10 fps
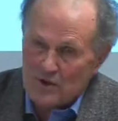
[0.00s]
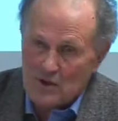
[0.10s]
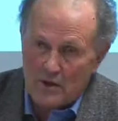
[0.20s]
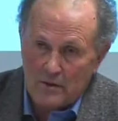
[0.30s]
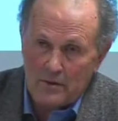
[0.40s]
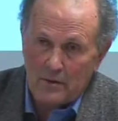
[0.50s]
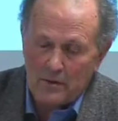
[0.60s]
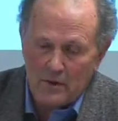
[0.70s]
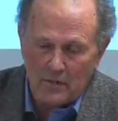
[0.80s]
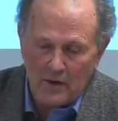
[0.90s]
certain
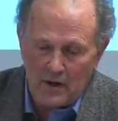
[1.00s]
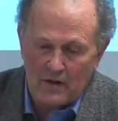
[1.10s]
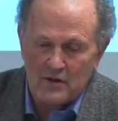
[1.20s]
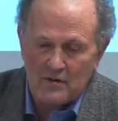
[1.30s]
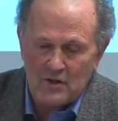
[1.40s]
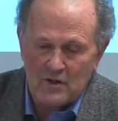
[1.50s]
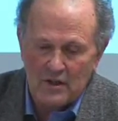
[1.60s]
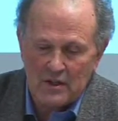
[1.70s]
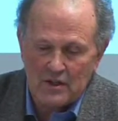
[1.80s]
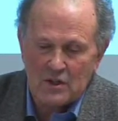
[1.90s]
urban
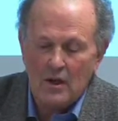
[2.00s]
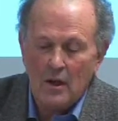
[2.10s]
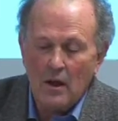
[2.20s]
characteristics.